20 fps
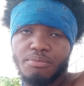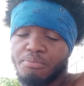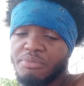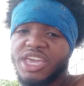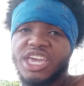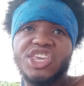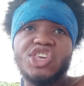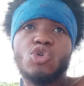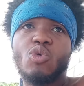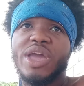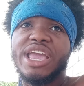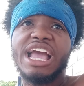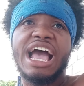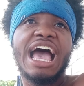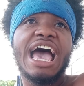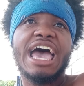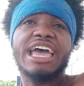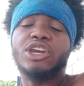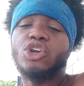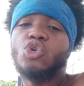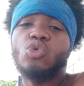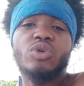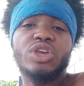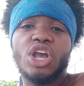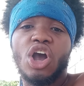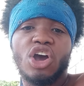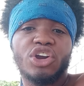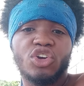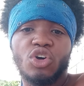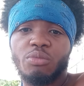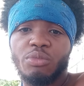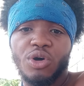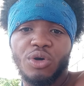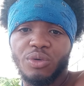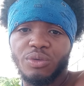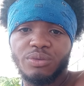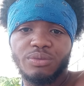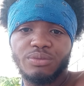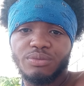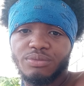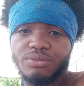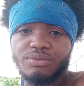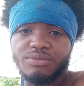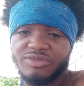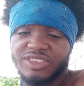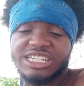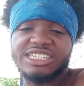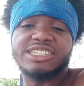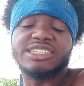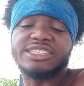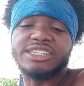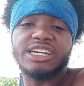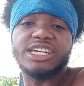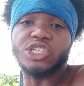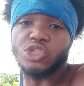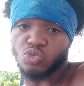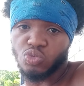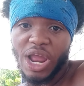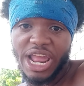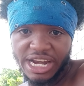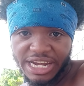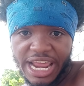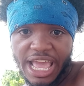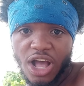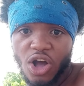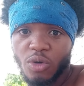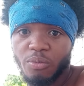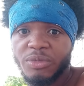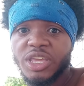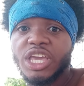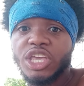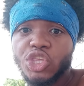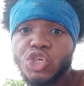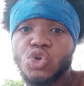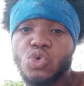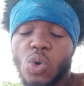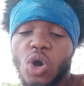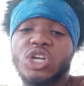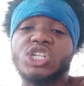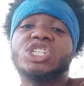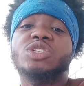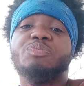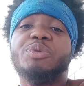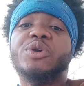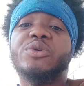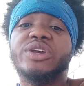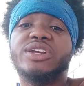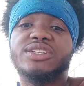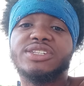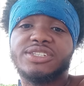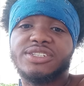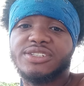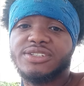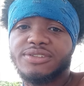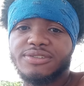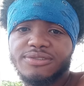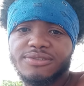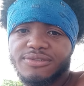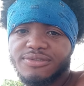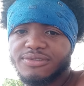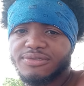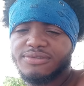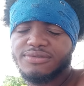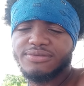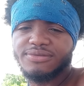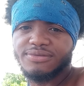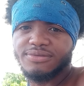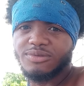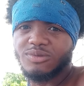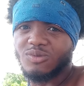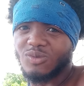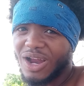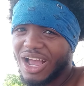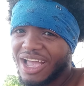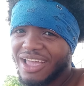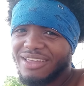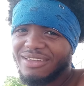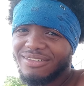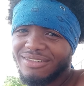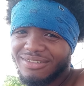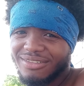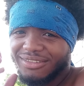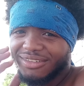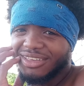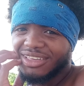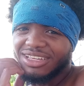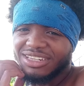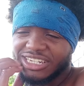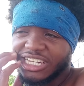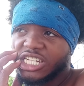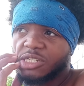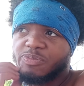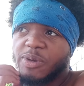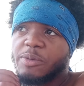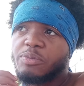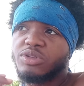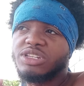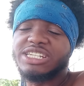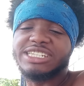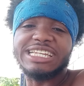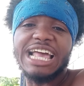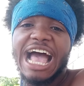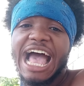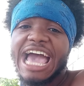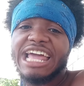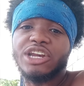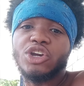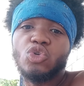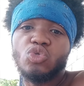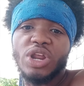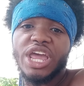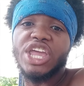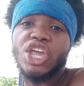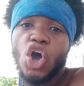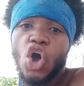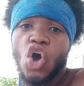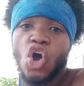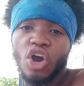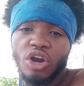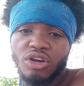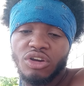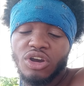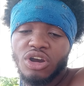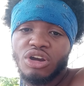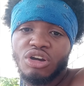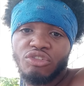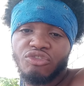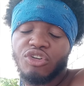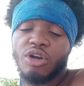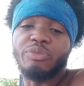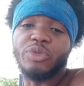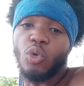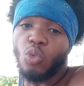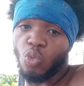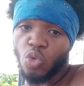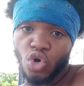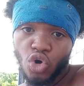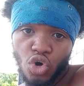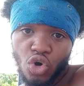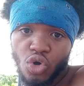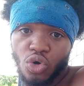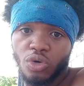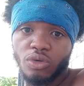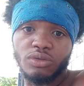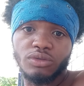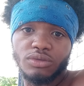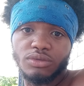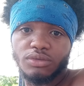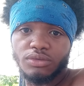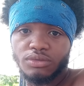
Me and you ain't hiding who we are no more. This is us right now. Me and you, our spirits, right? These people is hiding who they are from the world.